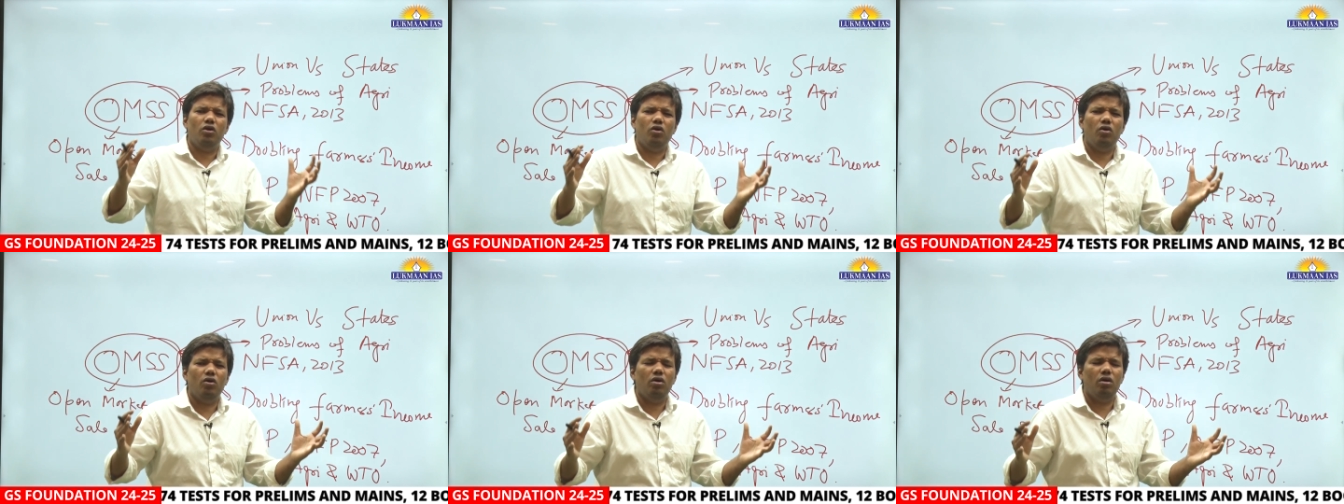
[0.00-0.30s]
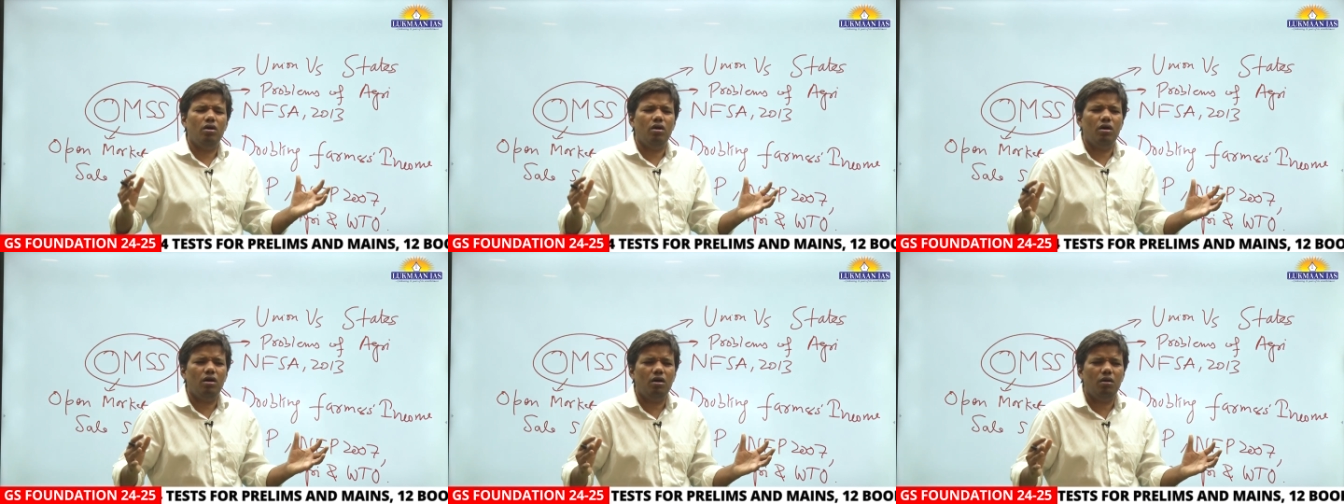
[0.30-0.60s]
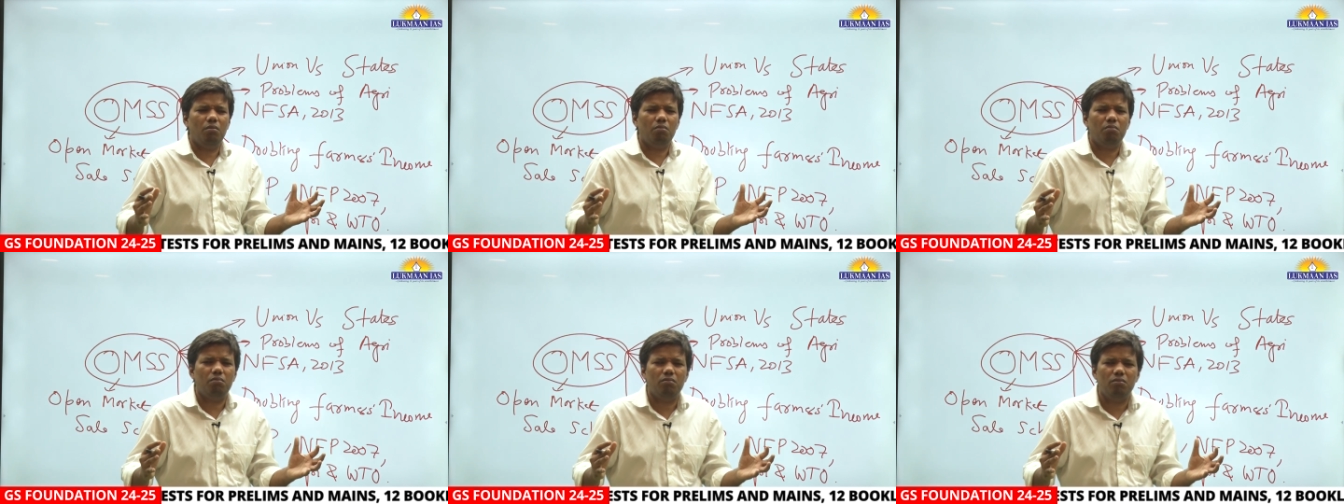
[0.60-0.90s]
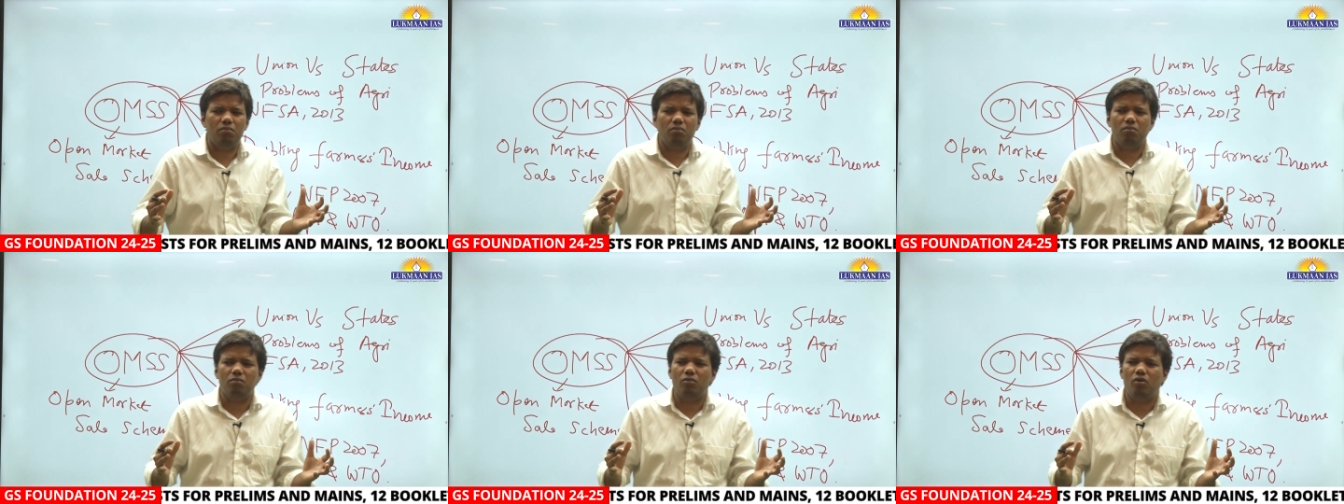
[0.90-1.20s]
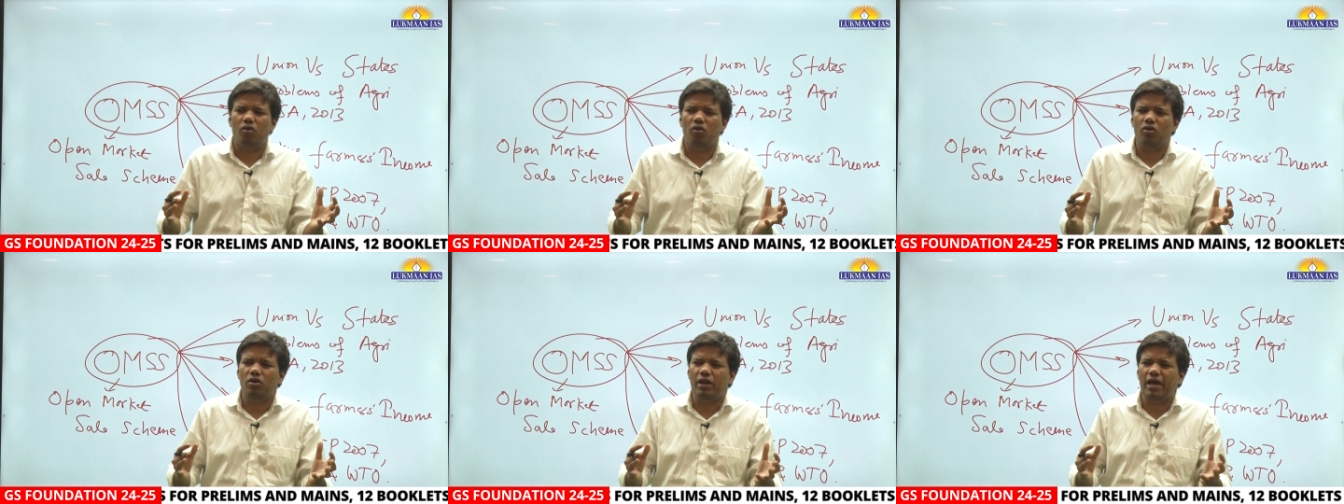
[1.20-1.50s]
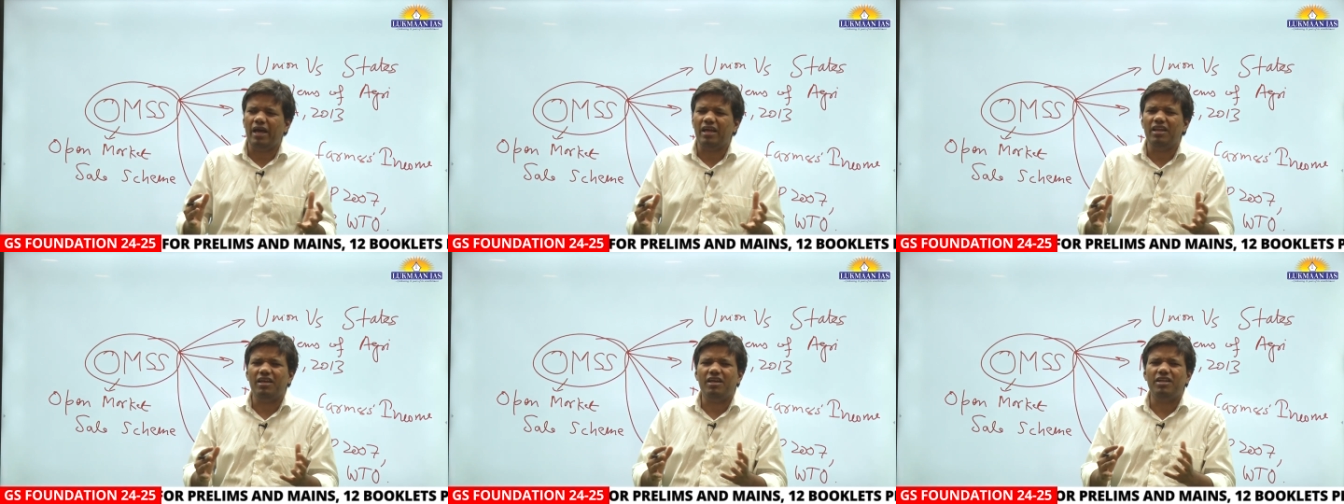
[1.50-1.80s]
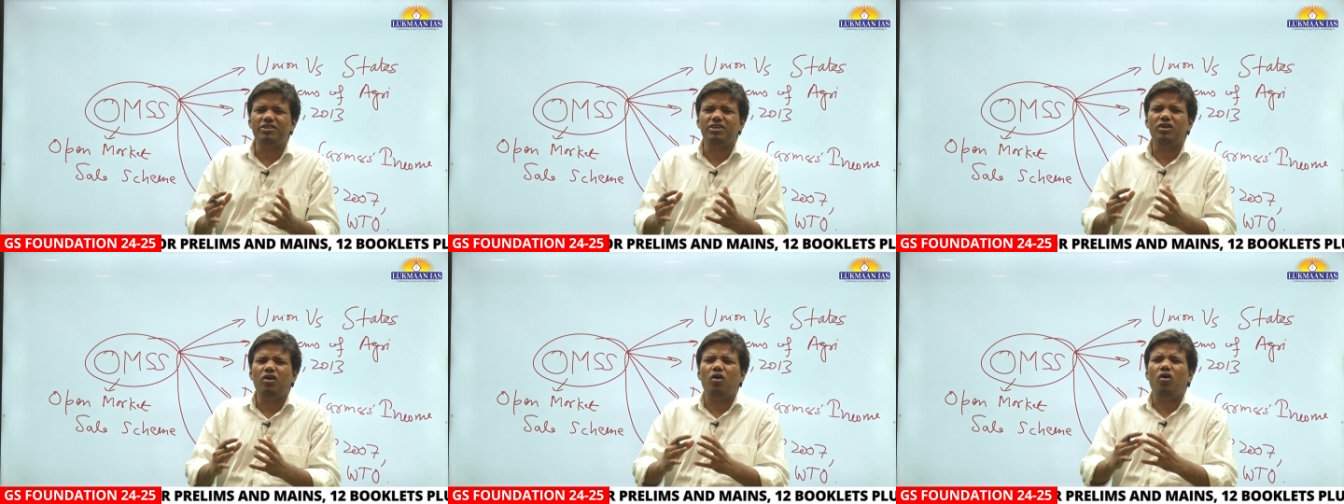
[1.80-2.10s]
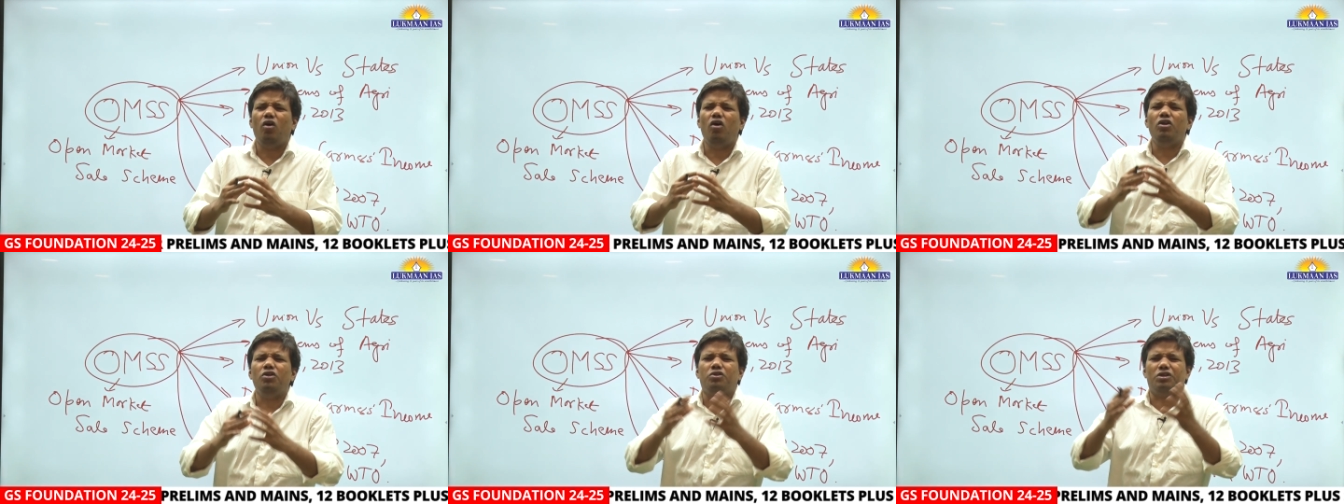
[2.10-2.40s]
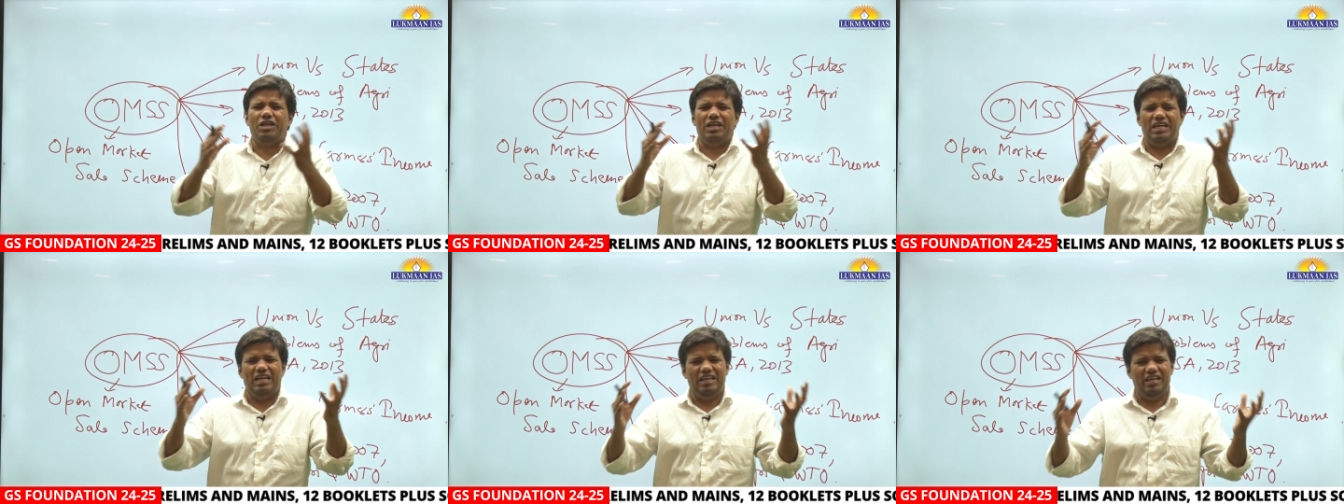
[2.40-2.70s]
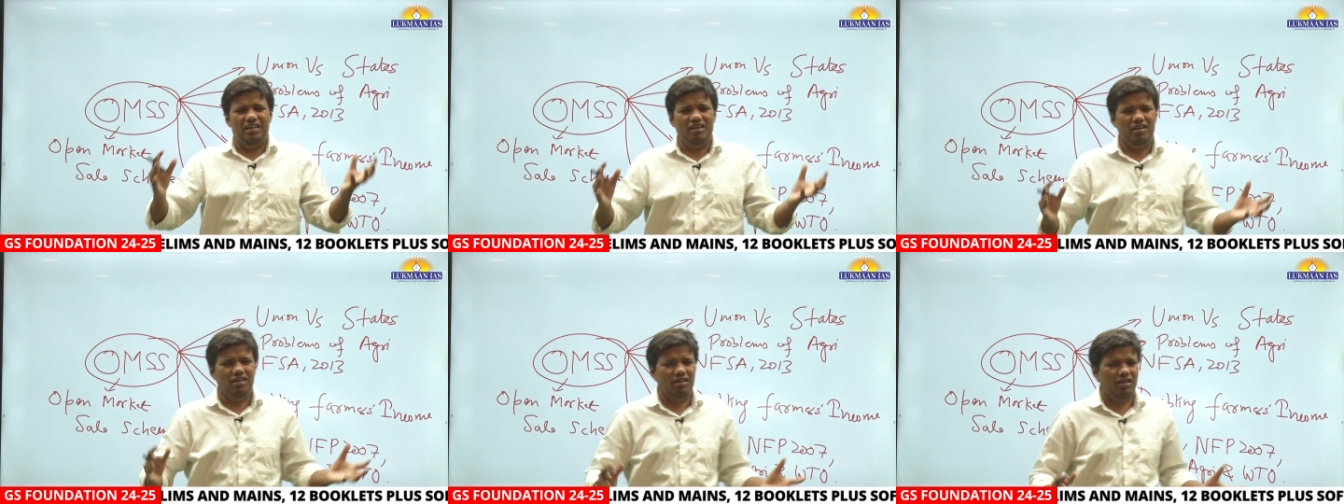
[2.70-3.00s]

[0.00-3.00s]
uh, on agriculture holistically.